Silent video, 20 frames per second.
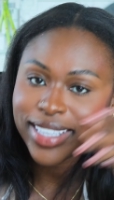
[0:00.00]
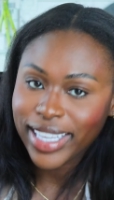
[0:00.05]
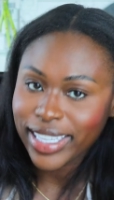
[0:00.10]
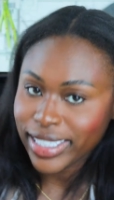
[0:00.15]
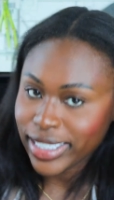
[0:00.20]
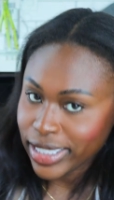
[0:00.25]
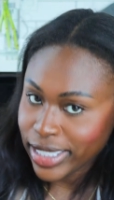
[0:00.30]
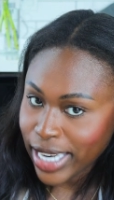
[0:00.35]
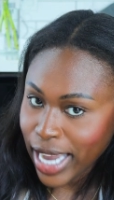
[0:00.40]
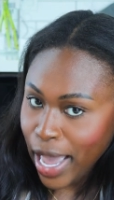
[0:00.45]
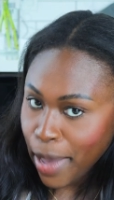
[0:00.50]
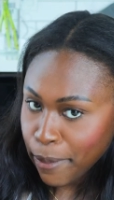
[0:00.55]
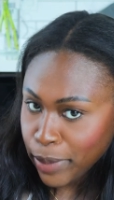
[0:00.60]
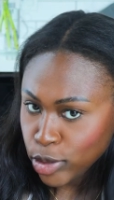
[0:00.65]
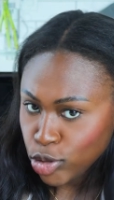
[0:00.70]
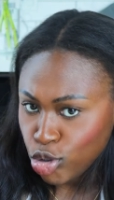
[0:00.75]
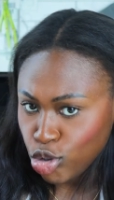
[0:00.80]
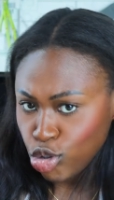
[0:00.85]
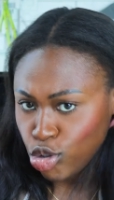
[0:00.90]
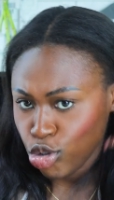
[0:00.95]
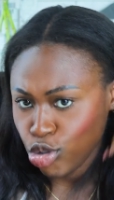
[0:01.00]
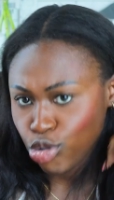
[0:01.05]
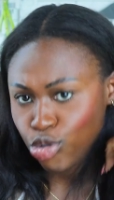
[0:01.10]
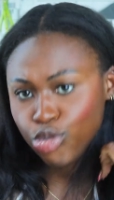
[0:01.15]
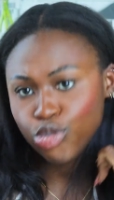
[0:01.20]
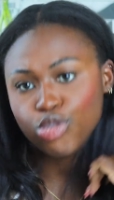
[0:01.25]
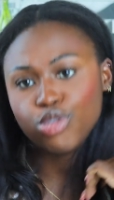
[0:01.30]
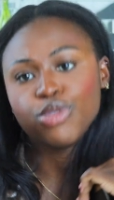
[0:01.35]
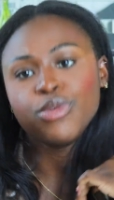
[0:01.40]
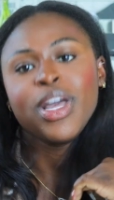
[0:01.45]
so that doesn't happen to
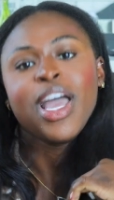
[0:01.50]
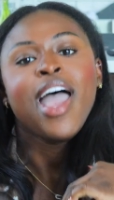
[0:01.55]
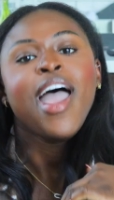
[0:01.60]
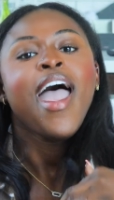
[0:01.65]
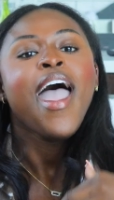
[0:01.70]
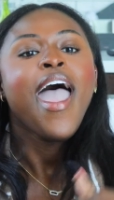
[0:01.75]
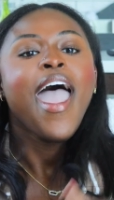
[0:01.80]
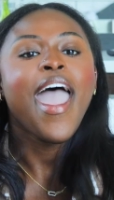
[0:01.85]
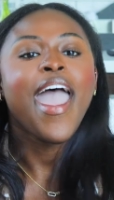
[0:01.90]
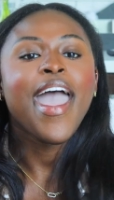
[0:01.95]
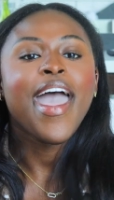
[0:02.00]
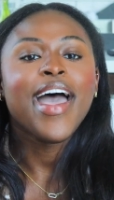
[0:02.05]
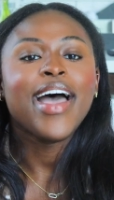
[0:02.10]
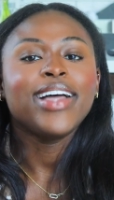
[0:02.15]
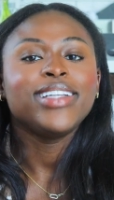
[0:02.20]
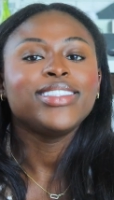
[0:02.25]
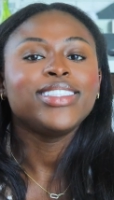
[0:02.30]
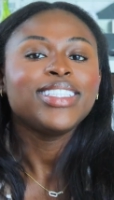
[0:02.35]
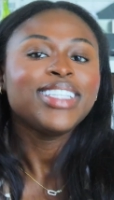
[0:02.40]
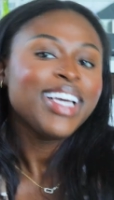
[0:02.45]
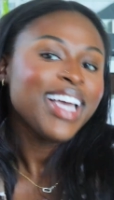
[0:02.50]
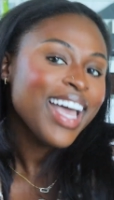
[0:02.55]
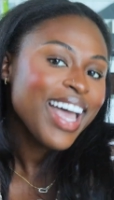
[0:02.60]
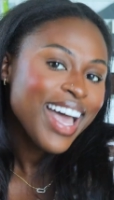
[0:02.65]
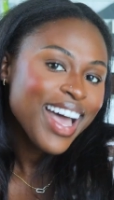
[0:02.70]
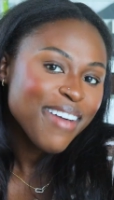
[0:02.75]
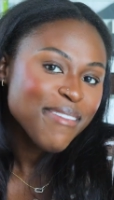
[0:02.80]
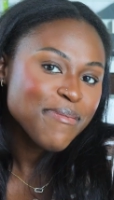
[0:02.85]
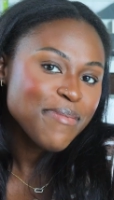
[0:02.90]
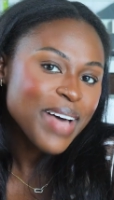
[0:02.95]
you. And
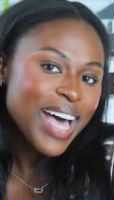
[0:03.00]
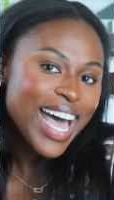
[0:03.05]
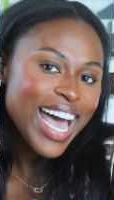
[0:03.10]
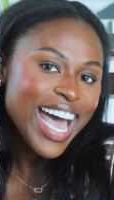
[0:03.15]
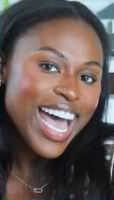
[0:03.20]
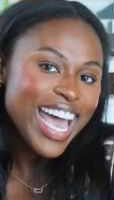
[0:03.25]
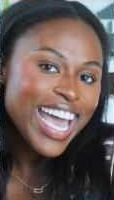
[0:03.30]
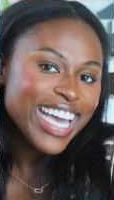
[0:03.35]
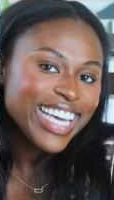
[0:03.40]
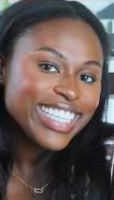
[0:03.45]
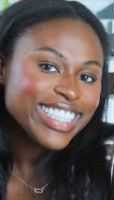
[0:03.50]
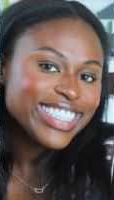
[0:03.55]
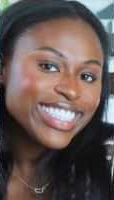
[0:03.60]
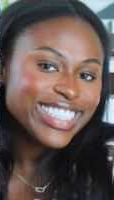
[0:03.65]
bye!